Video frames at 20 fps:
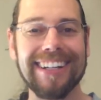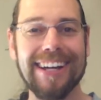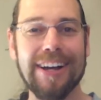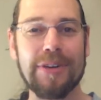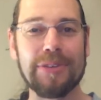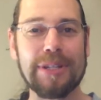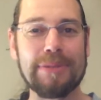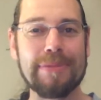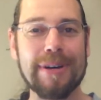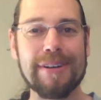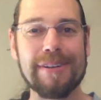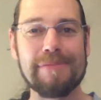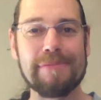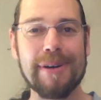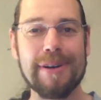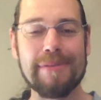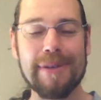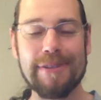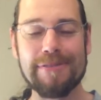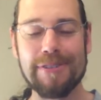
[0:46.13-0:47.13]
holding my,
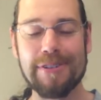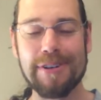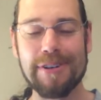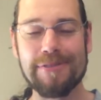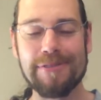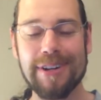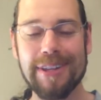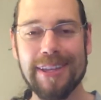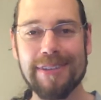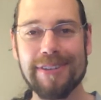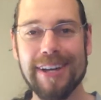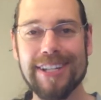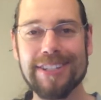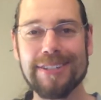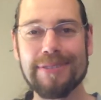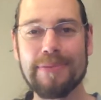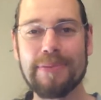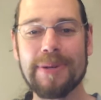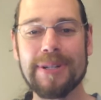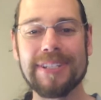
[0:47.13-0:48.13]
my, my, phone in front of their
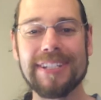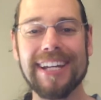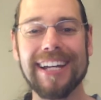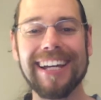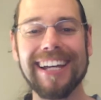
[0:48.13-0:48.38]
face. But uh,